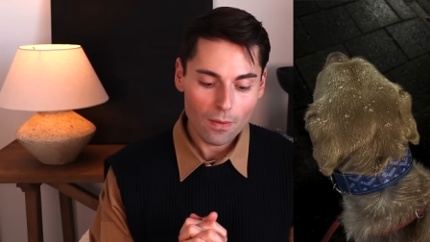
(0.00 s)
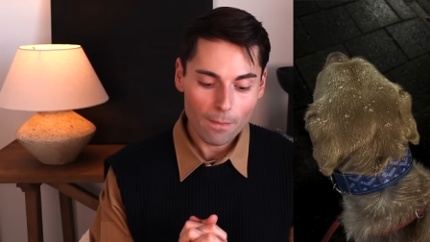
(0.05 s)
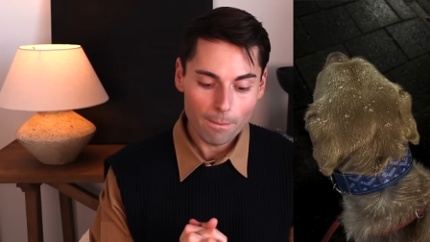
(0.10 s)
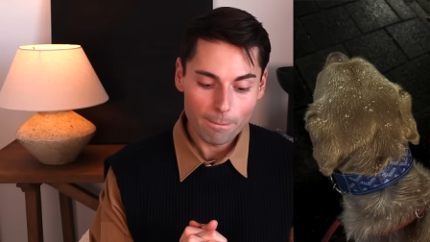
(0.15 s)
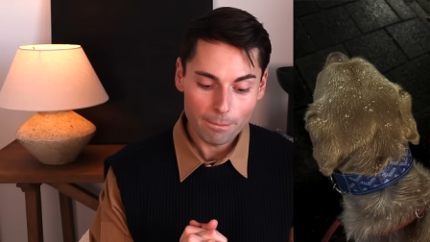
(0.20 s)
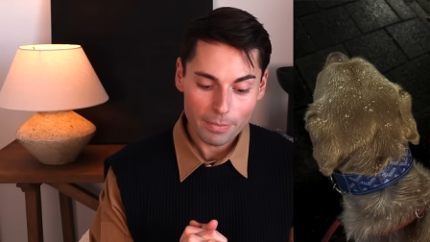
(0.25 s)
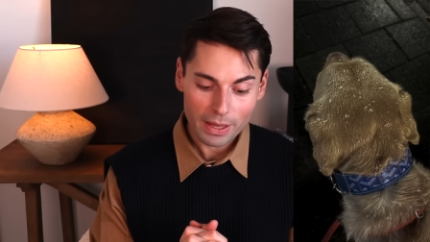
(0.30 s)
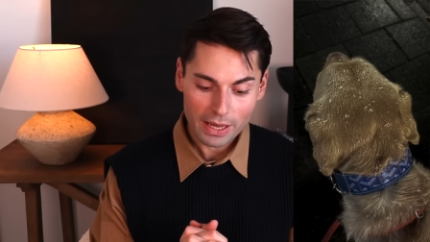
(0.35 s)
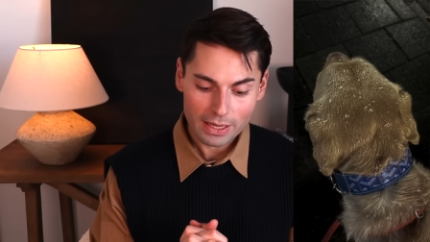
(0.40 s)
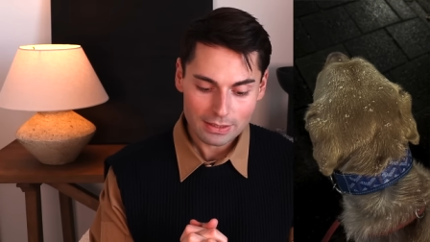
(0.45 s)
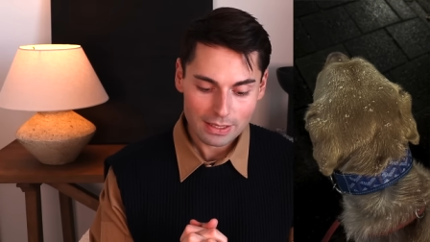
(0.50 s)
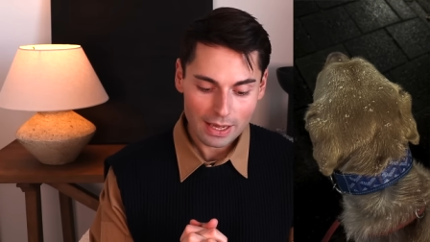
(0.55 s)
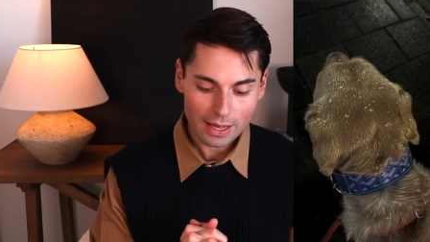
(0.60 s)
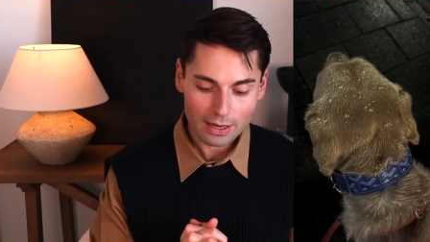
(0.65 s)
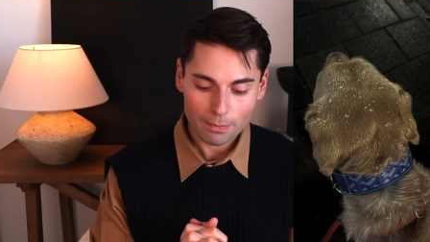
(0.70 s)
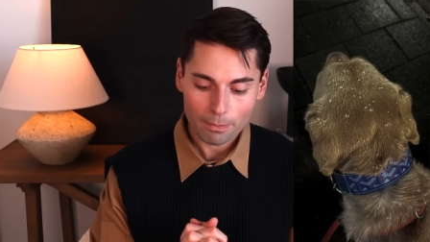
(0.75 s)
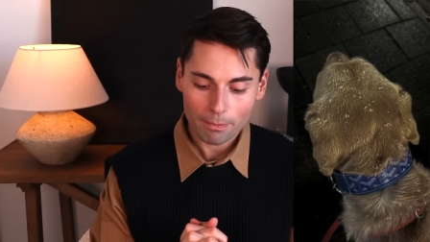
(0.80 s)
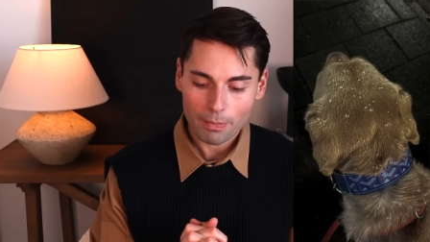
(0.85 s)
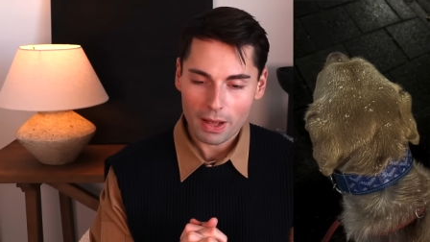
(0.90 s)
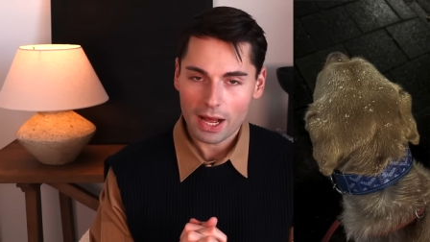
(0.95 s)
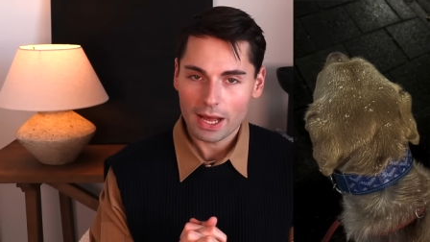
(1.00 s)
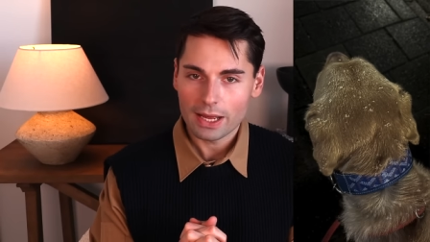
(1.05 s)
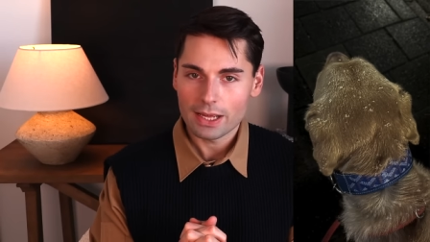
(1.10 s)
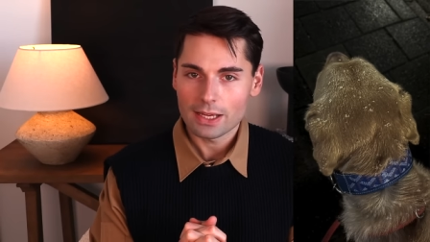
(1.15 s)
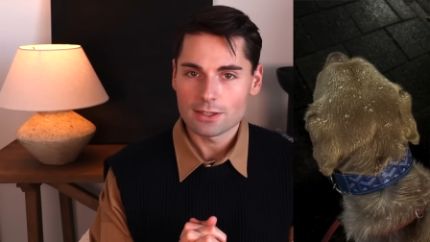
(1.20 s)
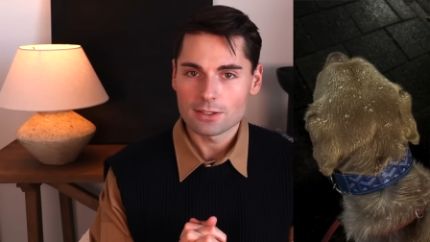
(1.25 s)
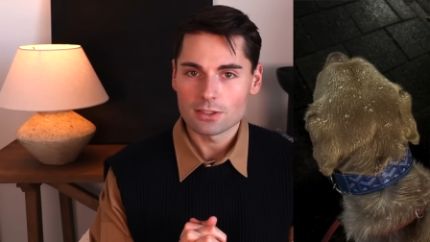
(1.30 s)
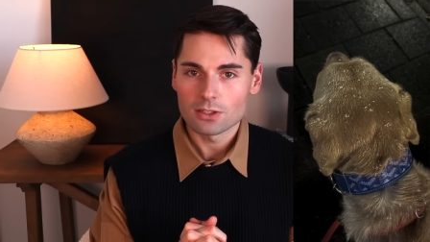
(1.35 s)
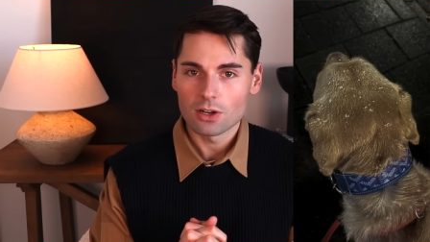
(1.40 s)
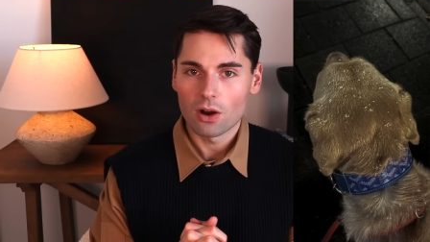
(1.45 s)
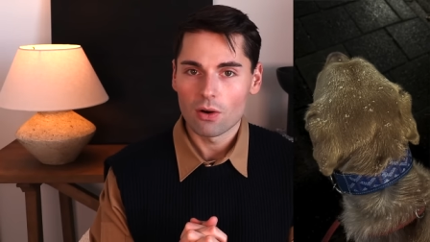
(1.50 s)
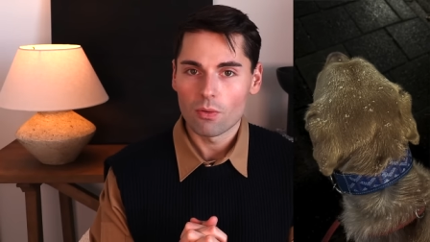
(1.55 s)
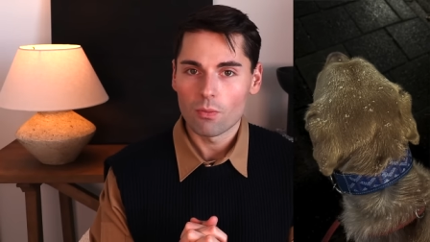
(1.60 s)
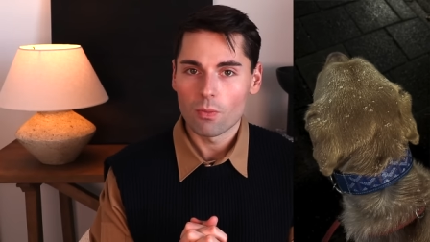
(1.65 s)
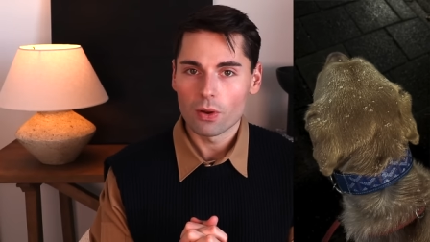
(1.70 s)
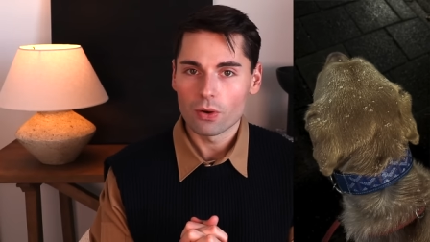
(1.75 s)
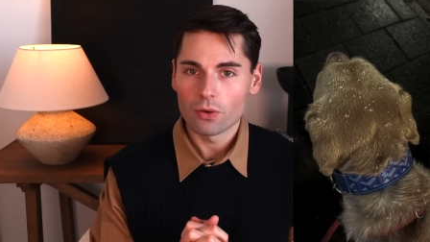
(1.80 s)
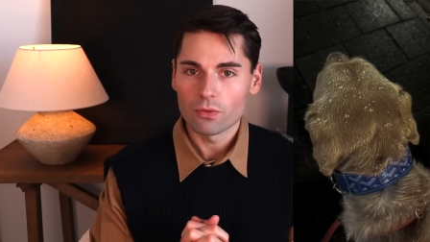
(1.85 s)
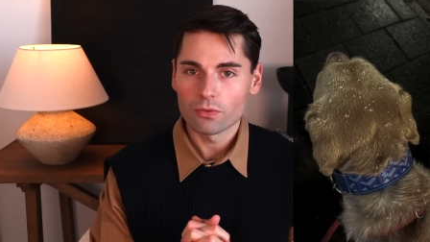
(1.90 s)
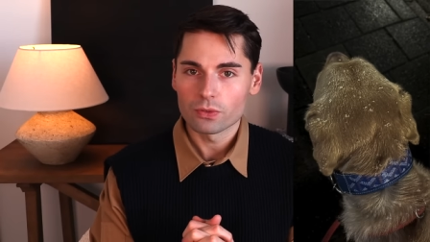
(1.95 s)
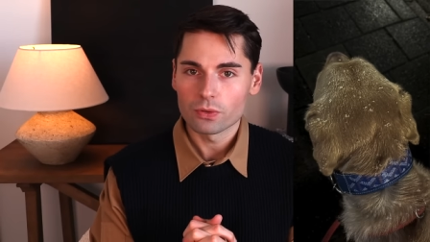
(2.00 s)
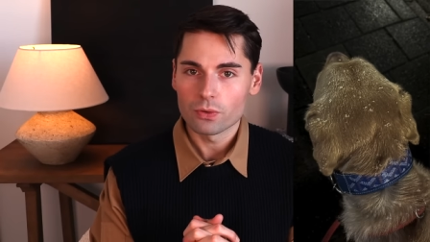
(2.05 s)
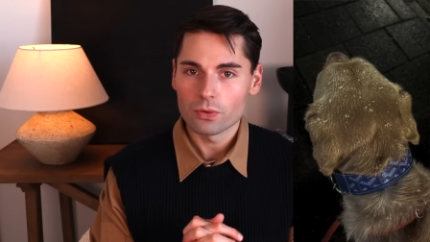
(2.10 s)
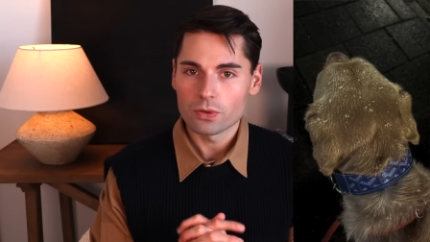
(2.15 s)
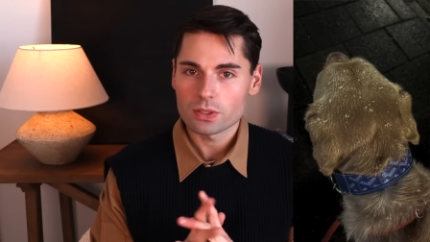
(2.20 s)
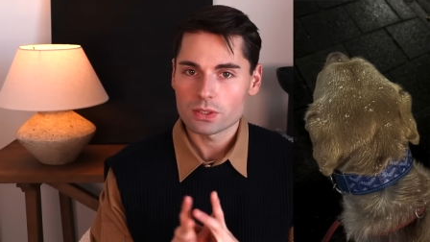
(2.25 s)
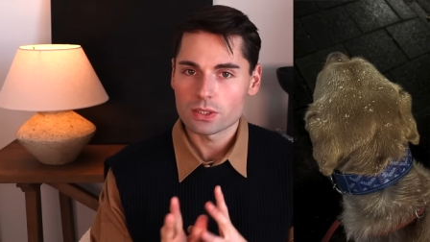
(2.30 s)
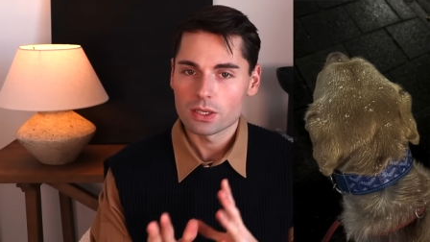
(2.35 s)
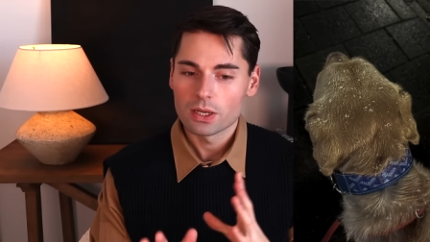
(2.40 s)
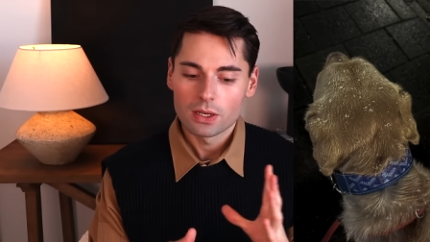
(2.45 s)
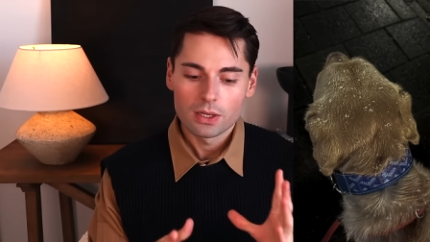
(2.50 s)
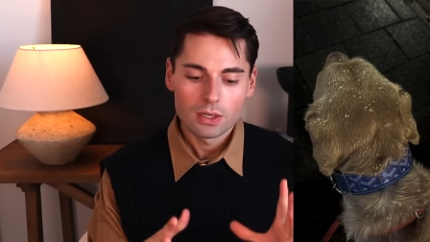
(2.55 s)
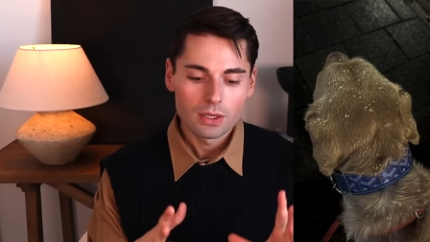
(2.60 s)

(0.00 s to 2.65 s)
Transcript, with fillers: a bit and Pi is not one of those,